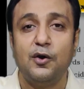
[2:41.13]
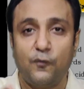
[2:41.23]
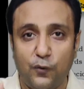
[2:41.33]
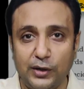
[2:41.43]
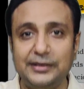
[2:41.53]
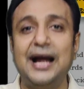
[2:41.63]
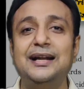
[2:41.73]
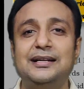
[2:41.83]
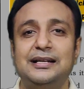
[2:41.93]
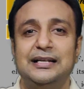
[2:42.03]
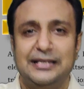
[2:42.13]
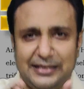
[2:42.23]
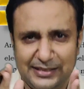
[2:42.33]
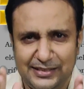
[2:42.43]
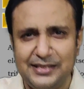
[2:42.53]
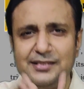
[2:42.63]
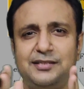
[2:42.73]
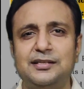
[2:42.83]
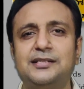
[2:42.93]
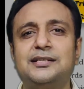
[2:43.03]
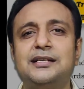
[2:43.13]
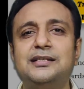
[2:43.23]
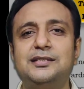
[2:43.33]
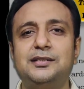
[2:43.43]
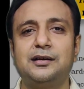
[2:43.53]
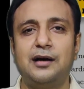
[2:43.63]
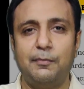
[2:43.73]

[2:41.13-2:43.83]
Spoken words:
For that, just discussed